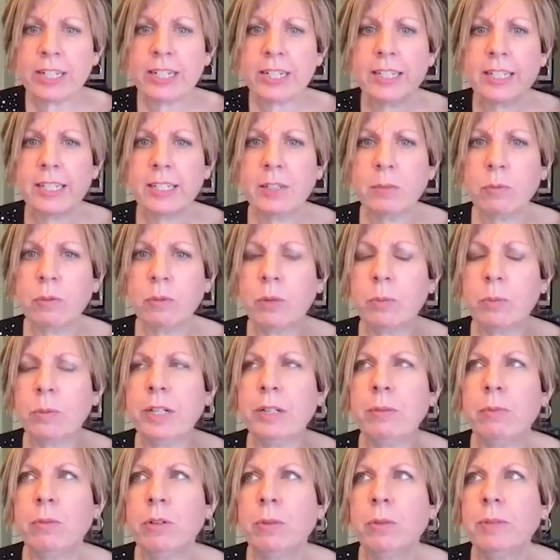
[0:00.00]
when we
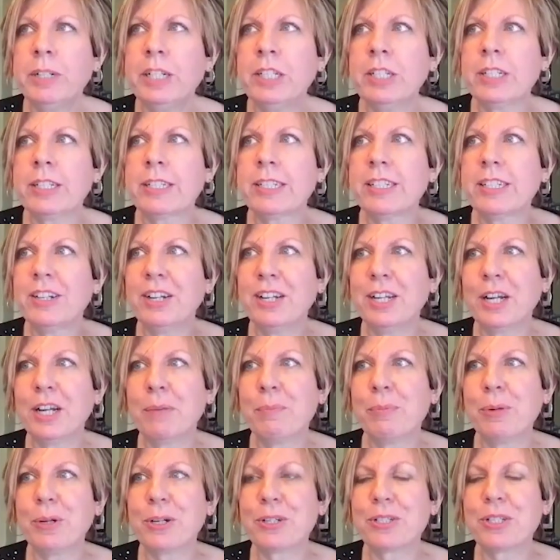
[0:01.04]
looked at when we when we looked at
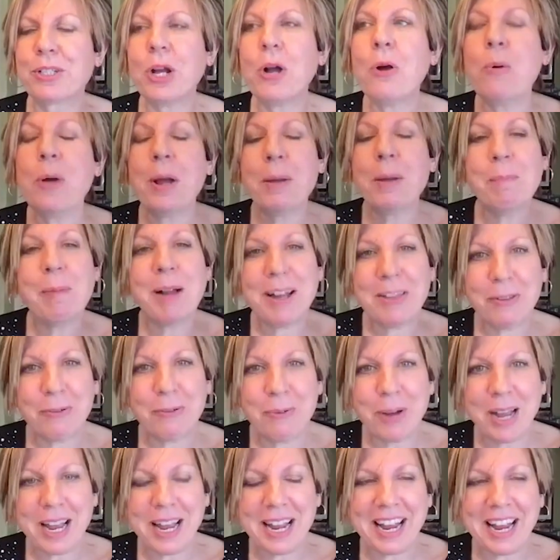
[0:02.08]
all our books oh and by
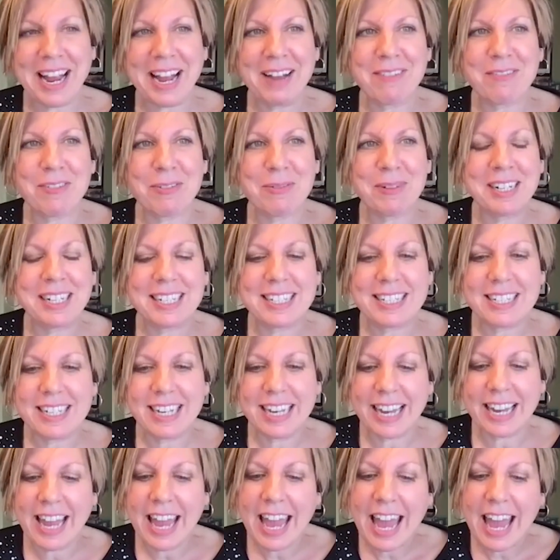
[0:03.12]
the way everyone
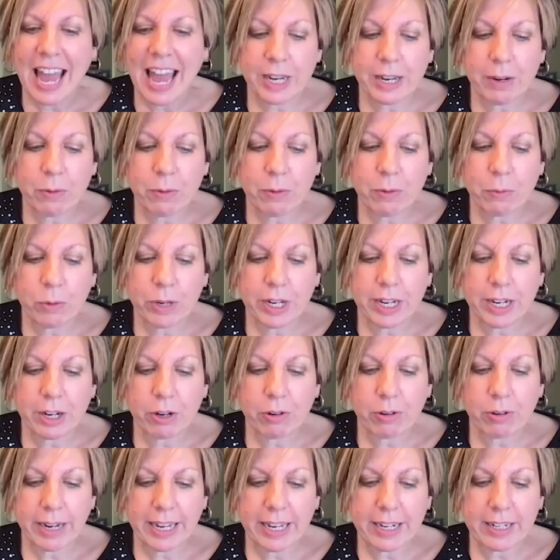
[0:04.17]
listening
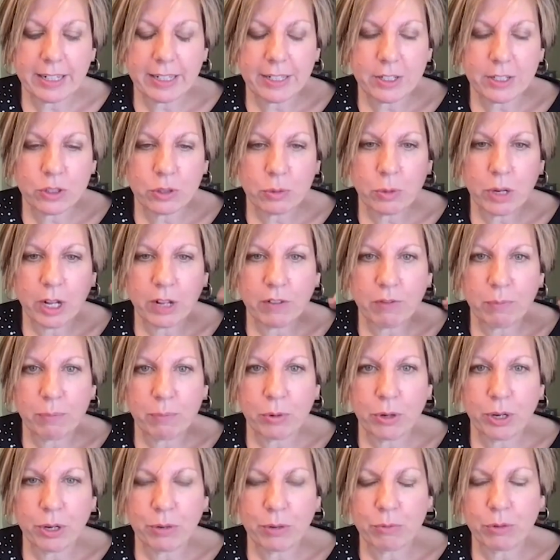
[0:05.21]
we we created a
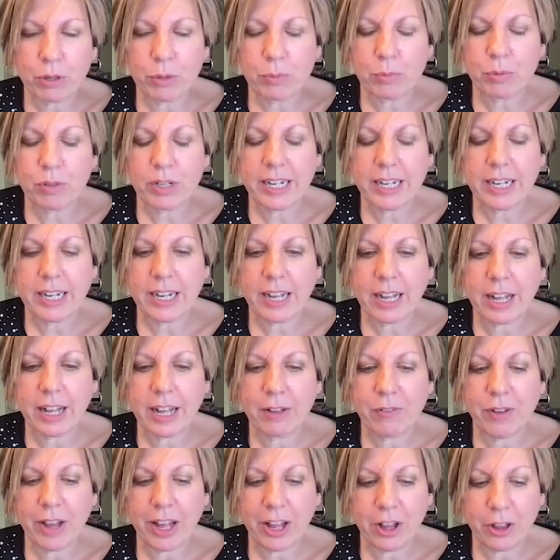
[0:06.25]
12 point
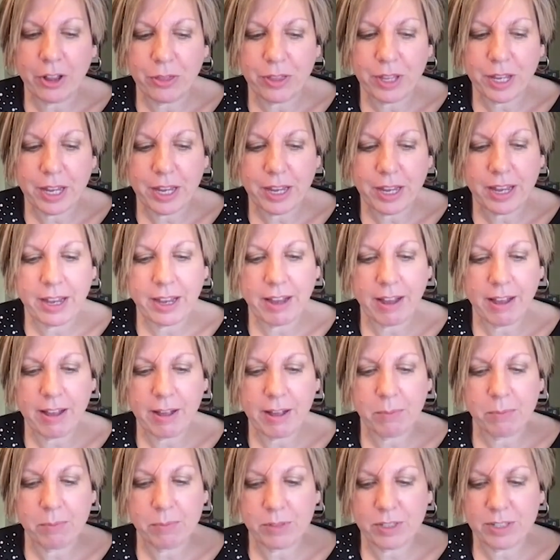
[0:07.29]
rubric of healthy
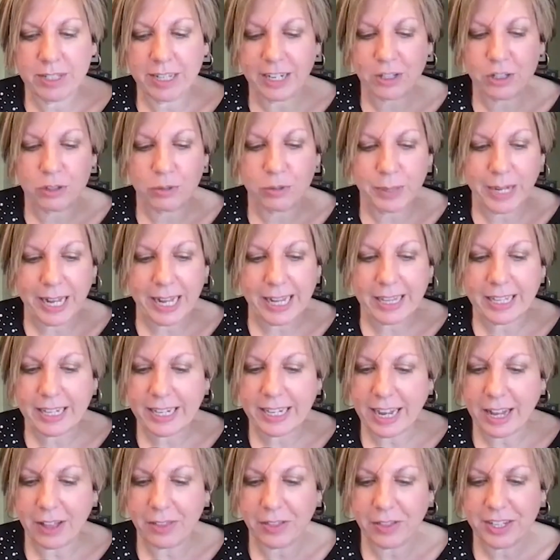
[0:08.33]
um, sexuality
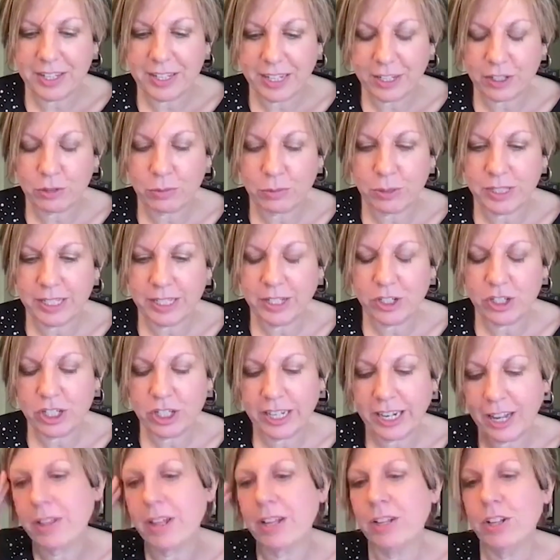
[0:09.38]
healthy sexual teaching
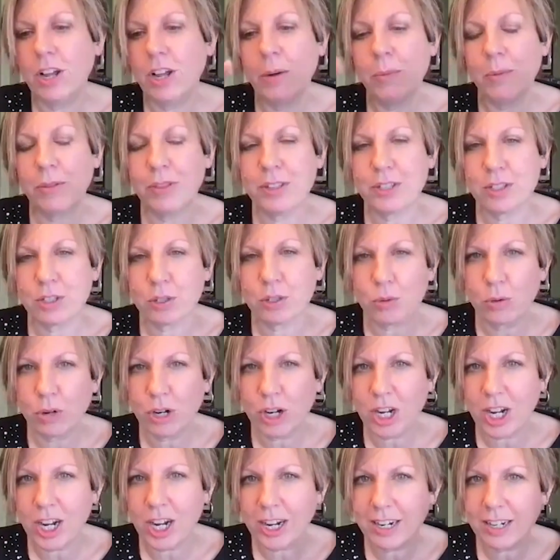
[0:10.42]
healthy messages with,
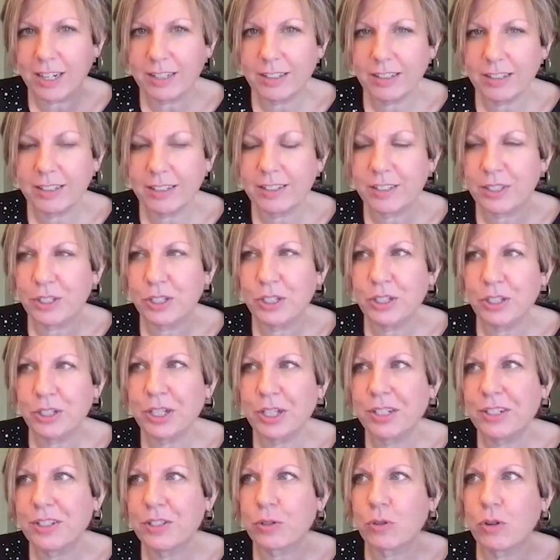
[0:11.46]
along with a scorecard
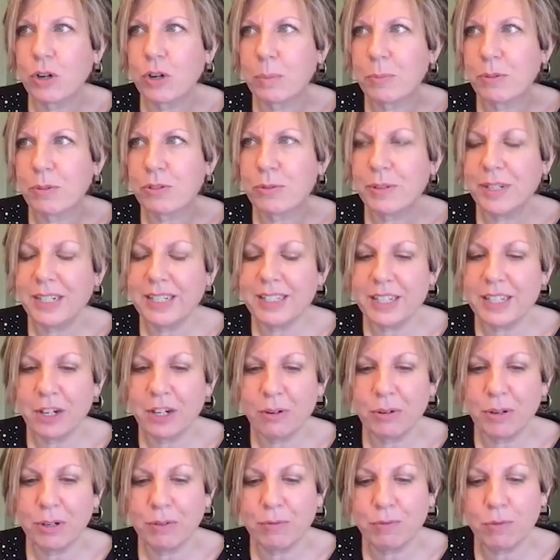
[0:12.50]
so you could score between
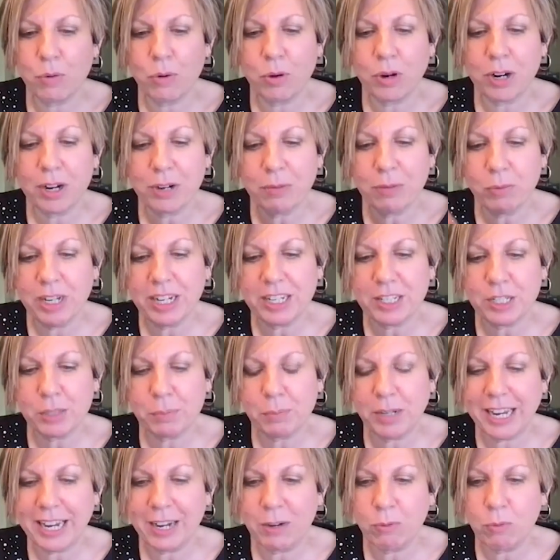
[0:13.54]
zero and four and we
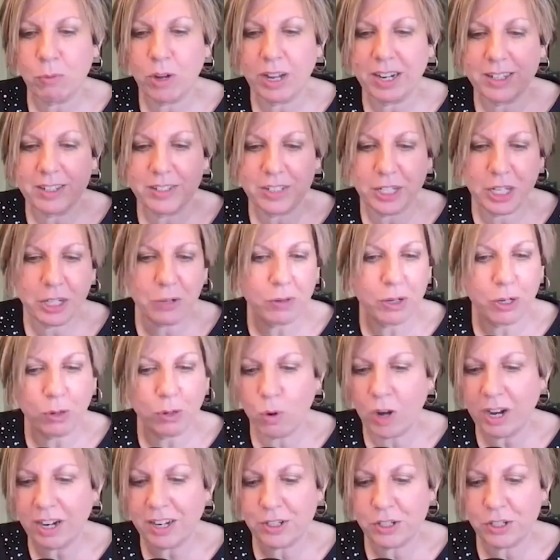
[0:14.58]
explained what a zero
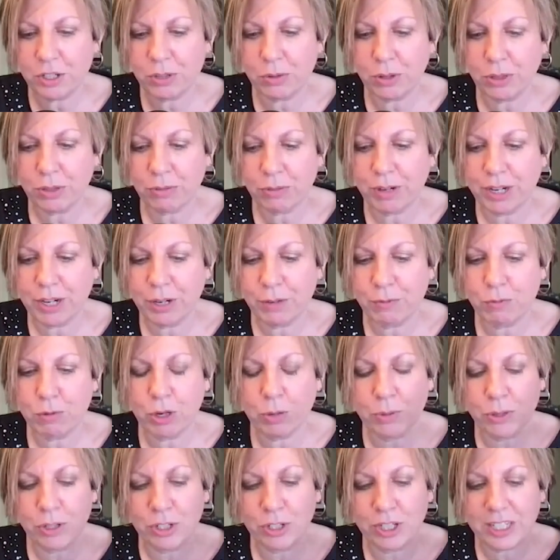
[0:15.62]
one a two a three and a four
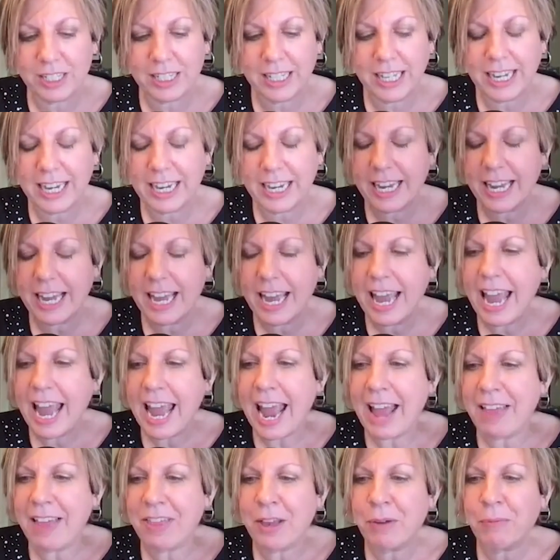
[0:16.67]
would look like
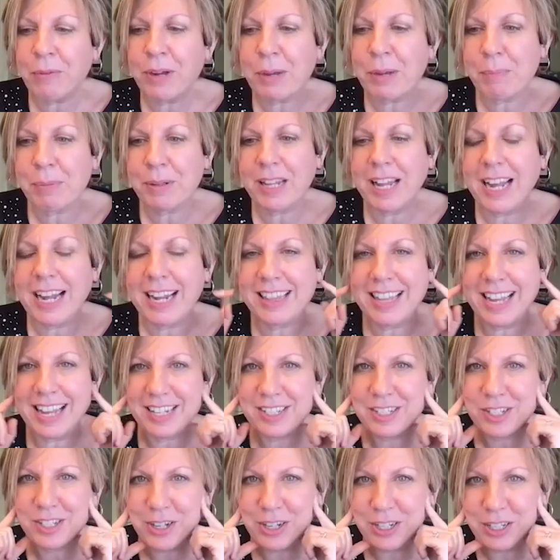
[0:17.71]
and then we applied that
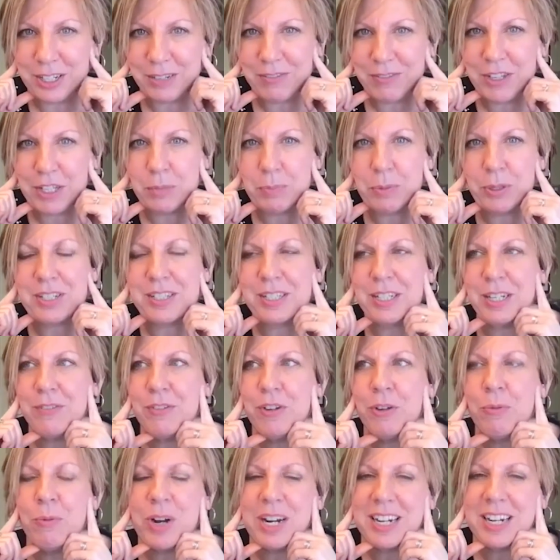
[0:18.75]
to all of these books and if you
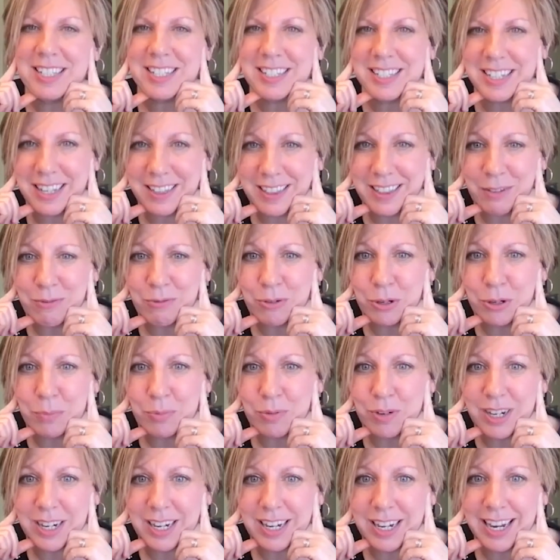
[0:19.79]
want to see that
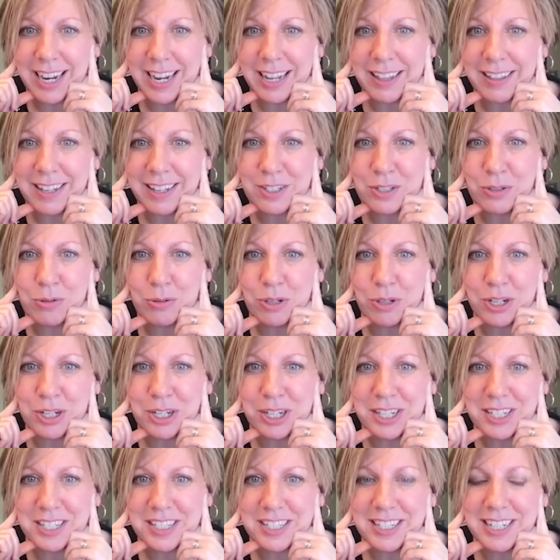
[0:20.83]
rubric and that
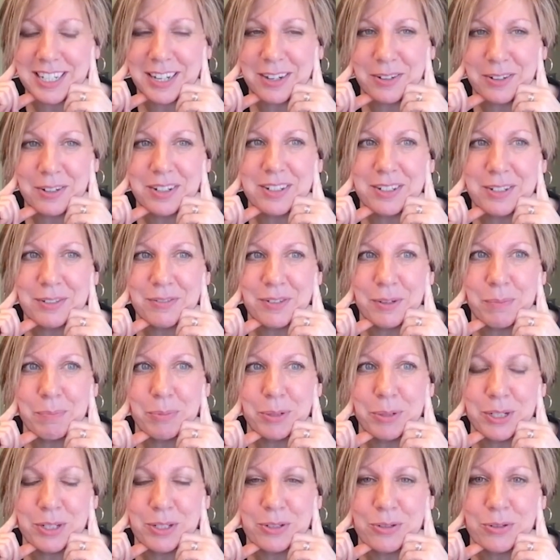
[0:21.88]
scorecard see how different
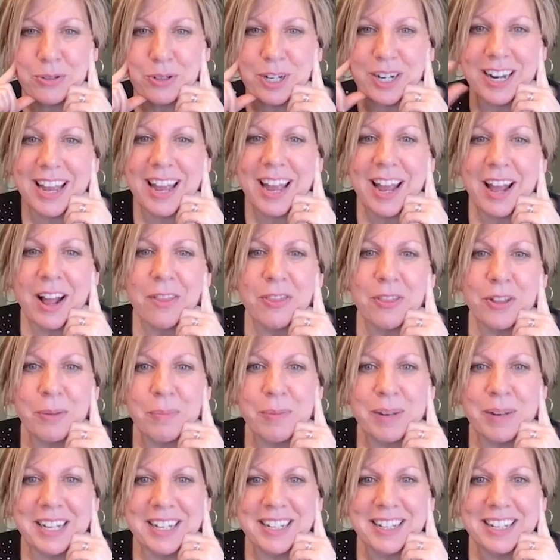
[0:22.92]
books scored there'll
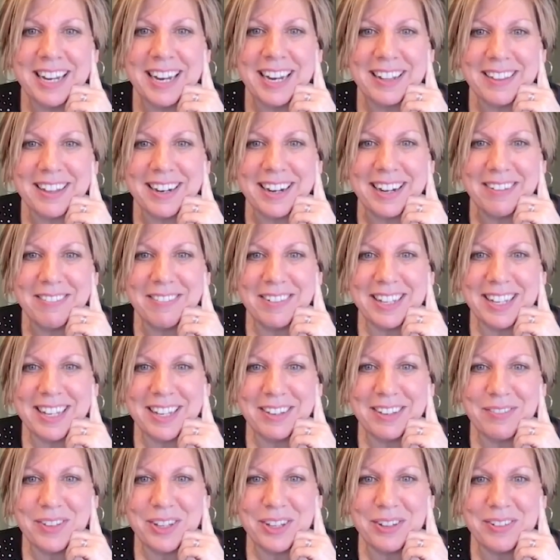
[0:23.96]
be a link that i will
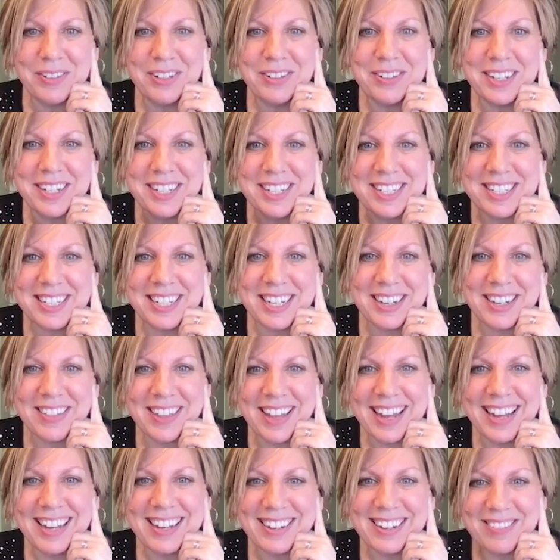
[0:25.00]
give you and you can share
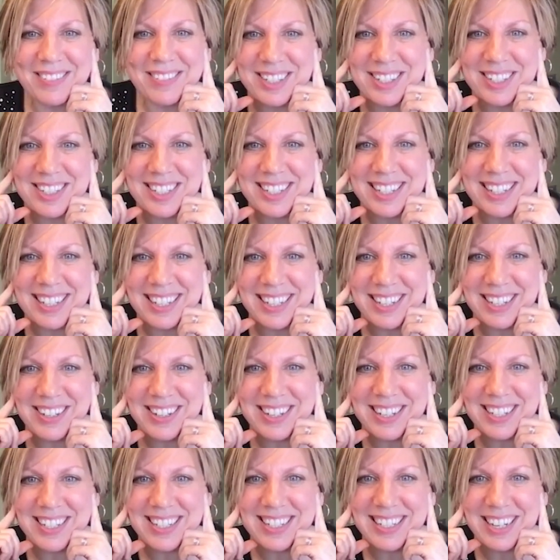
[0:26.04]
that Perfect. with all your
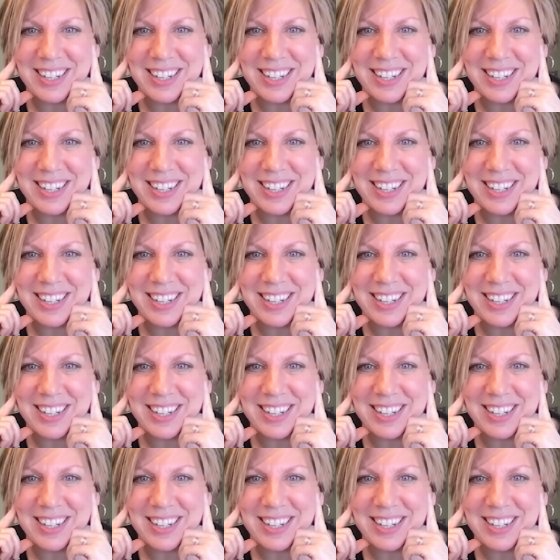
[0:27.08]
listeners